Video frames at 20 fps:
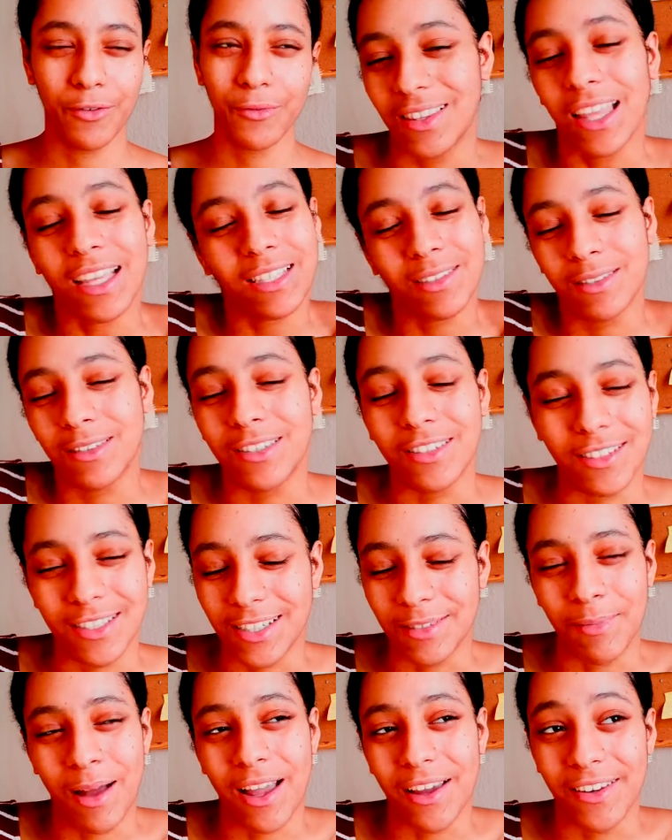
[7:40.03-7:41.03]
That's due
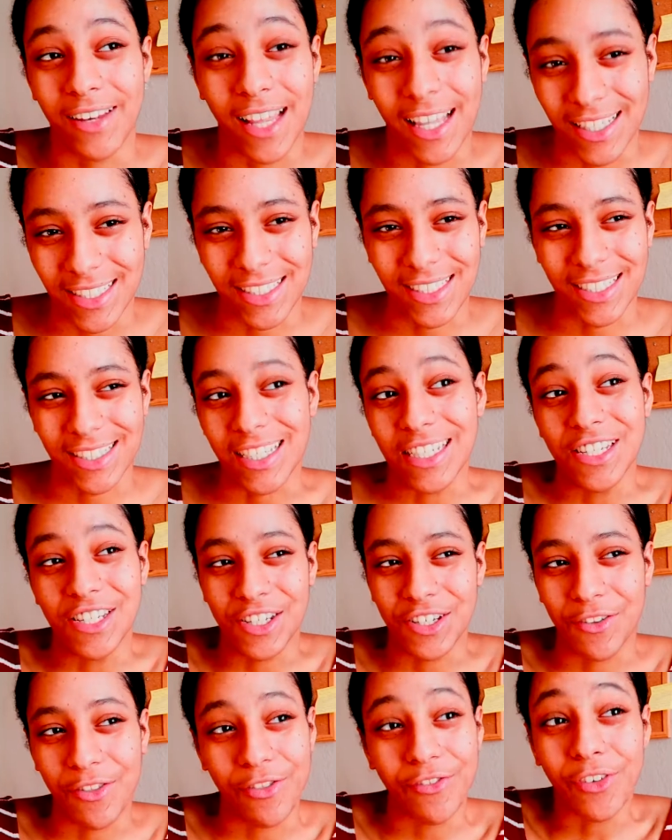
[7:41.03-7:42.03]
to my own laziness. I should
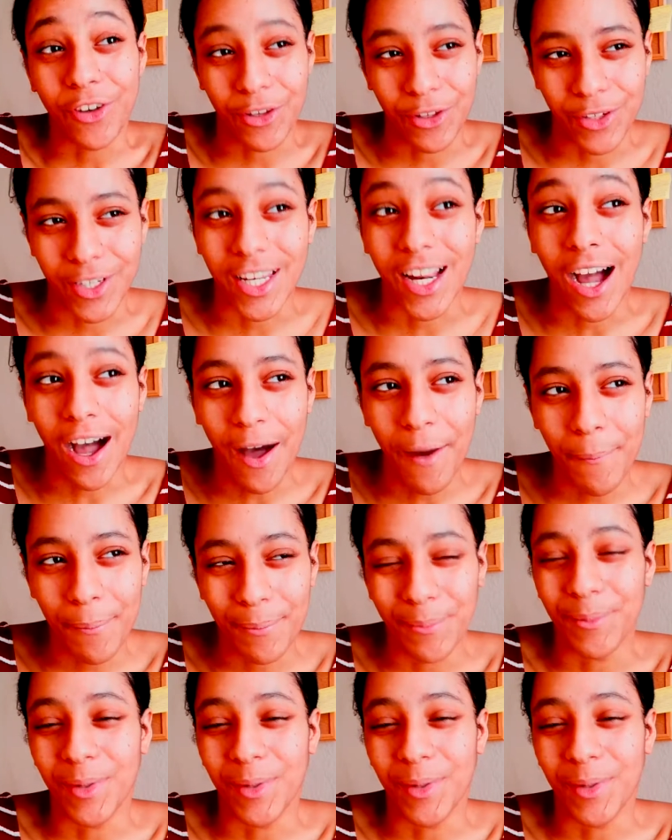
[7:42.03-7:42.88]
have followed it up,